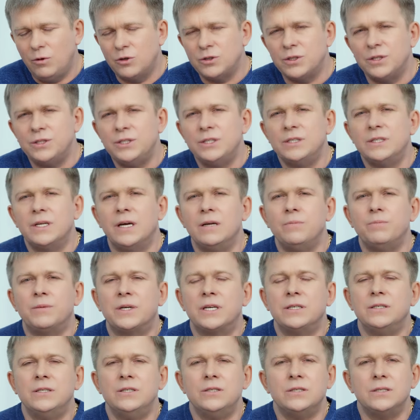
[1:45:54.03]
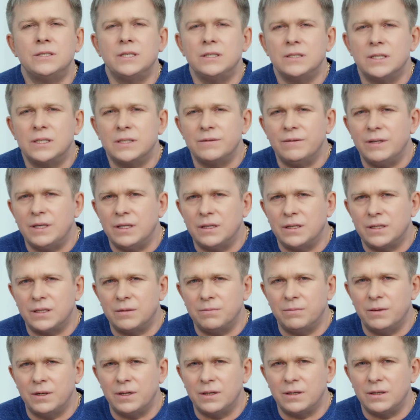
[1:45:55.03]
One might say,
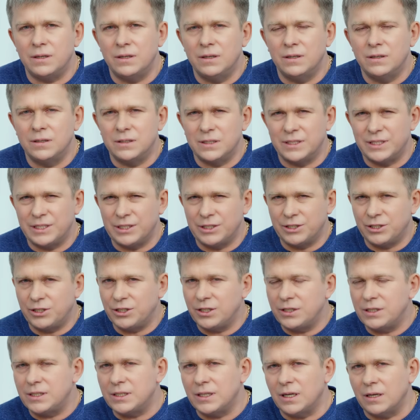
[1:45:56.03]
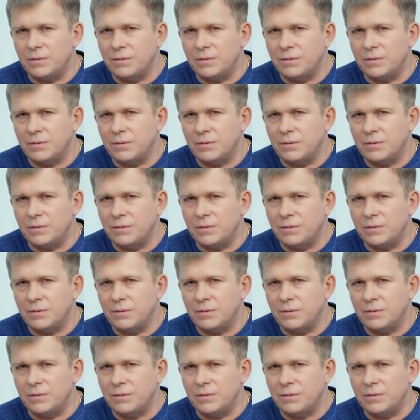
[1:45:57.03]
basically, on our coffins.